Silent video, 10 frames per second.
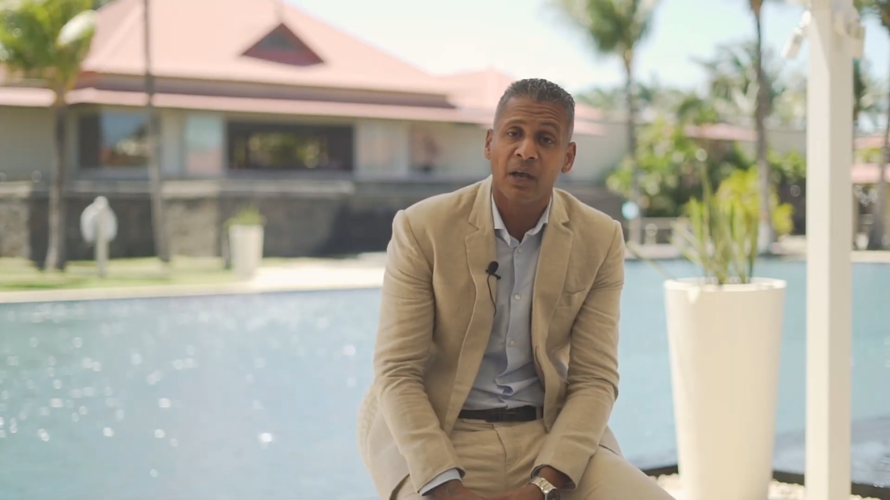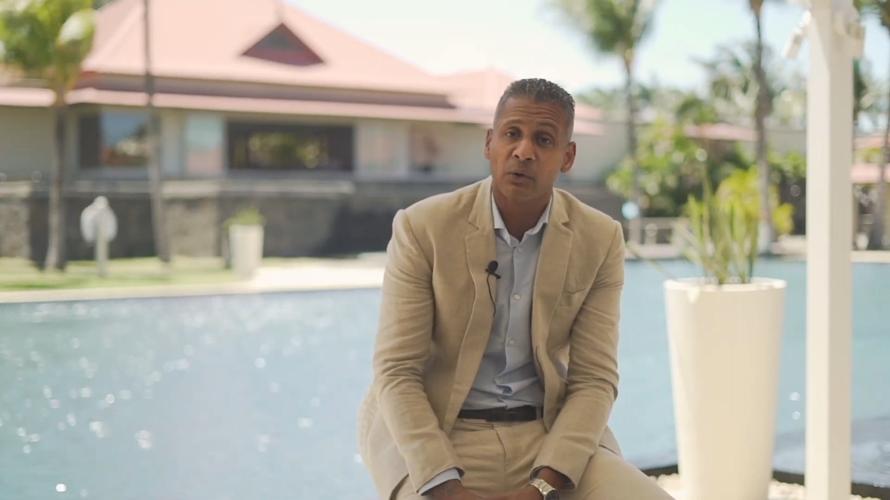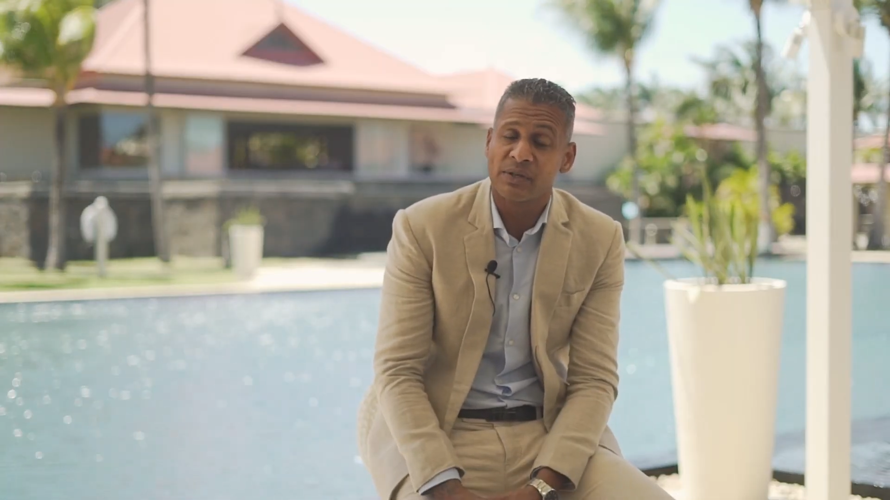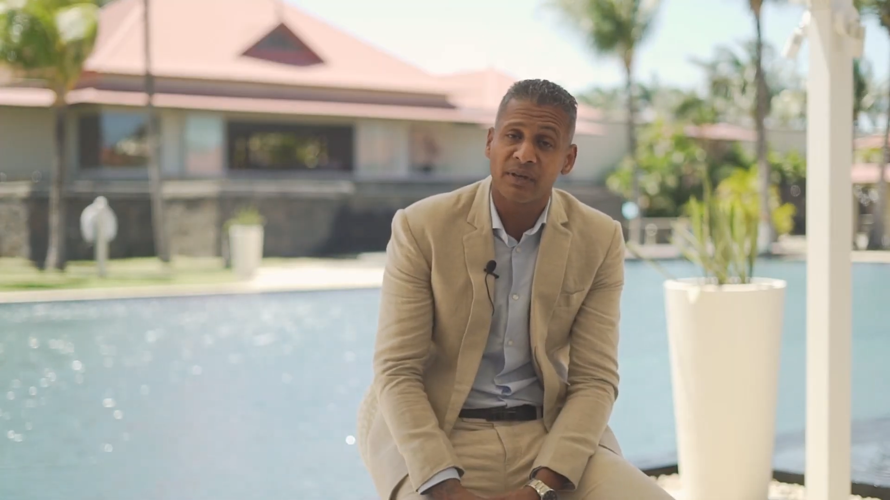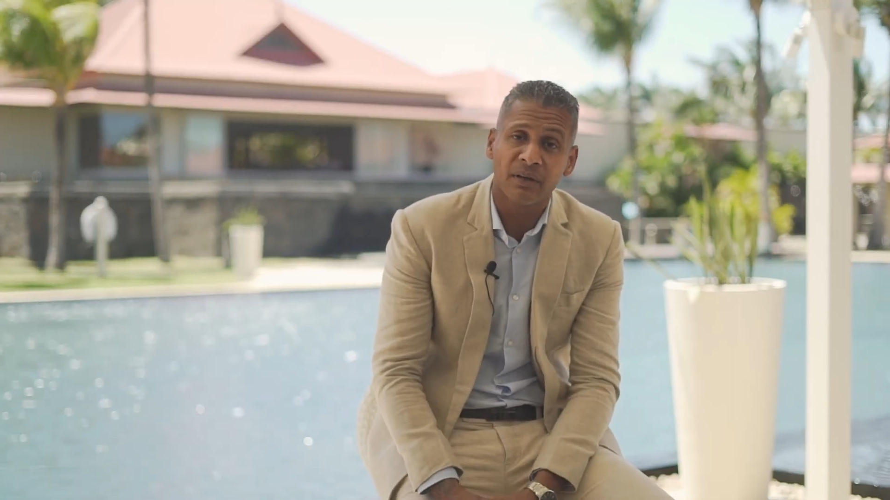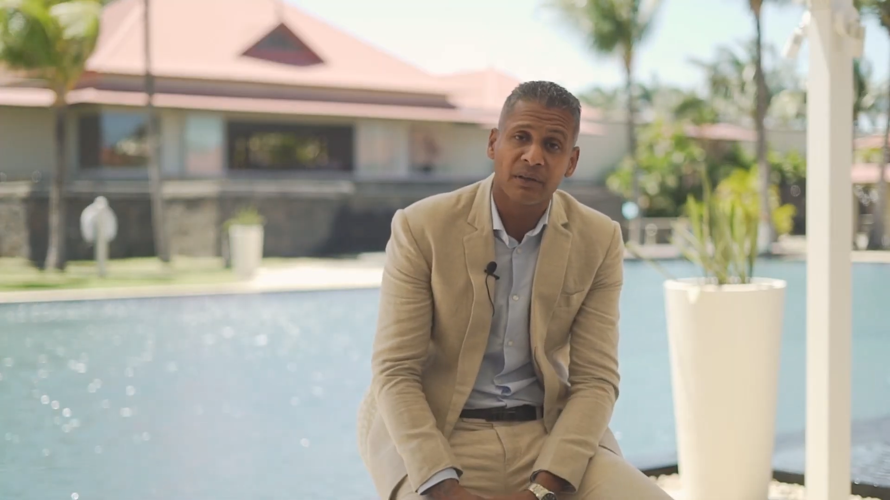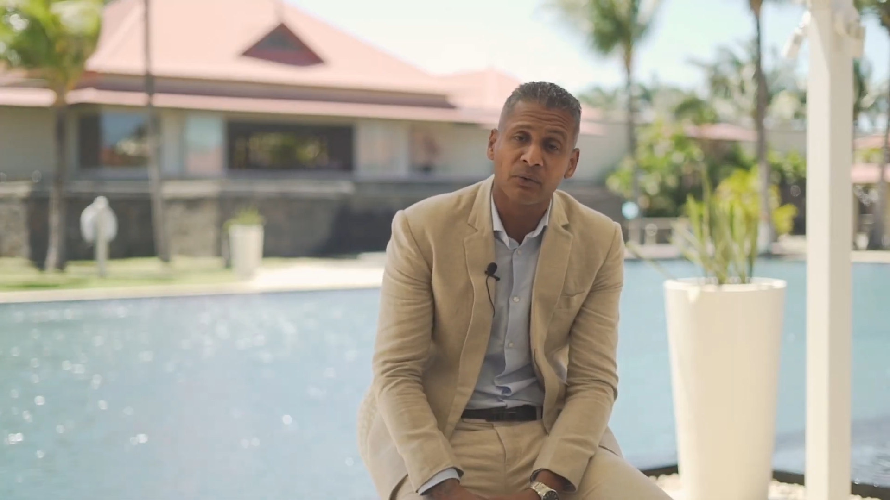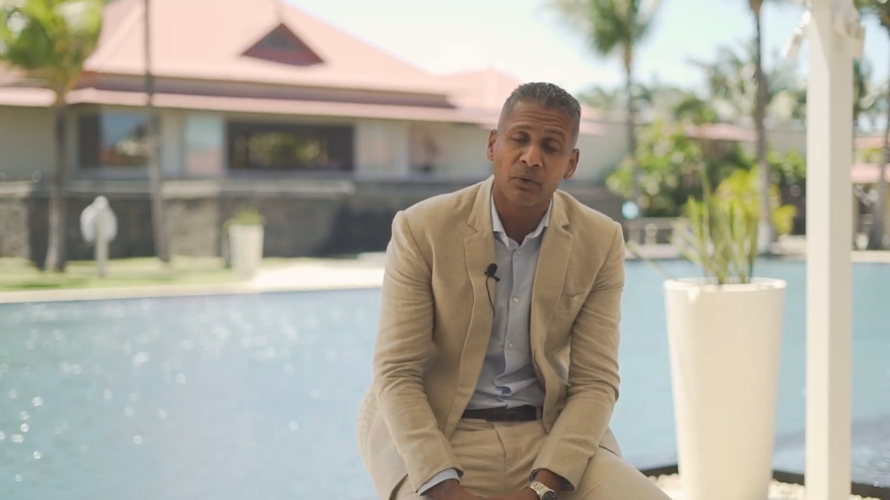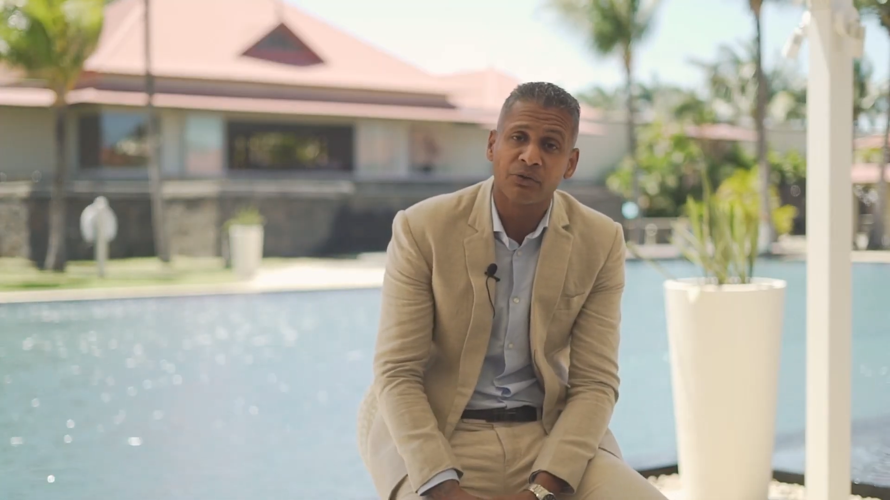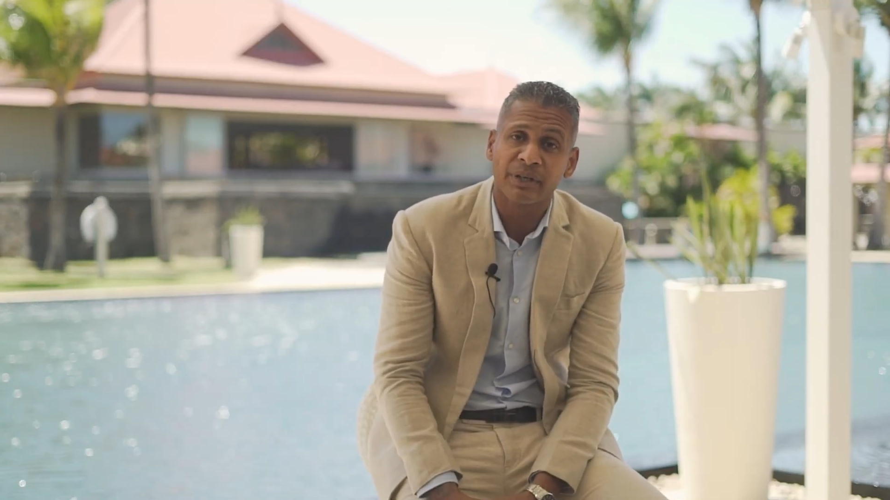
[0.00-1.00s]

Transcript: you start the road